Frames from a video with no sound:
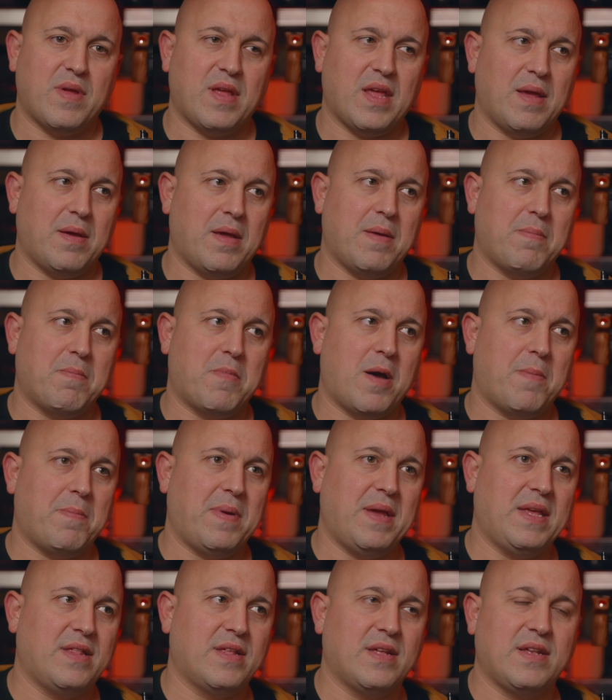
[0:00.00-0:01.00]
It might
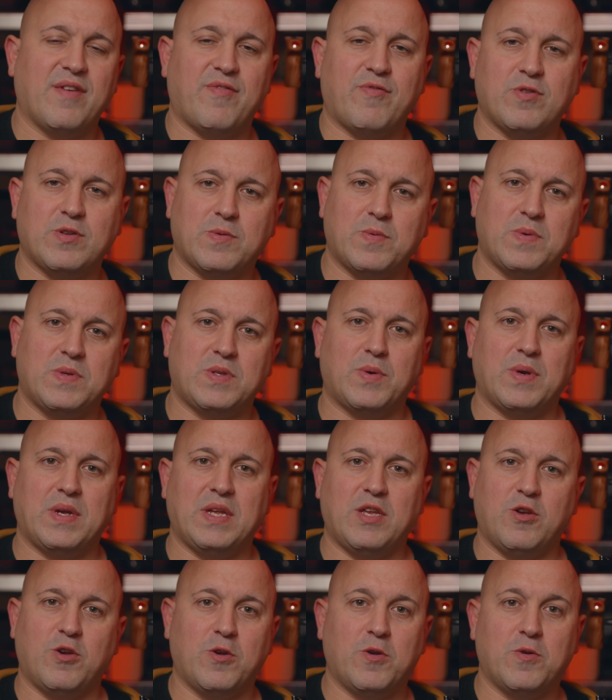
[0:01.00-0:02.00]
be the difference
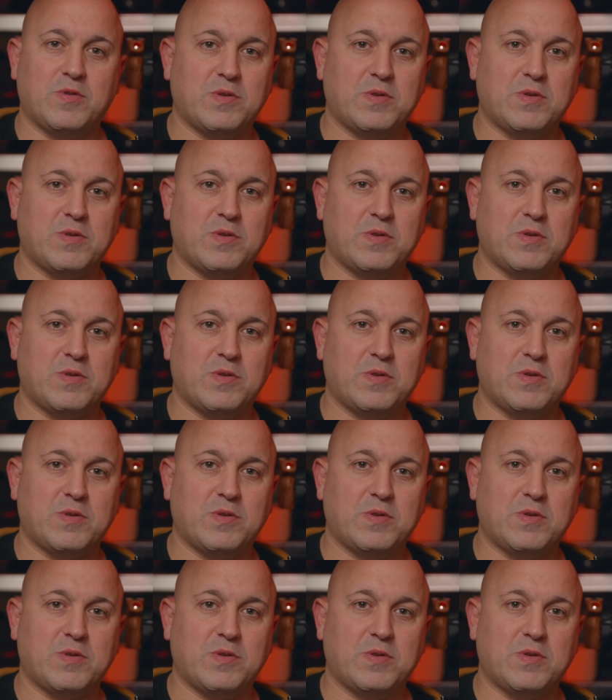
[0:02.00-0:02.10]
between you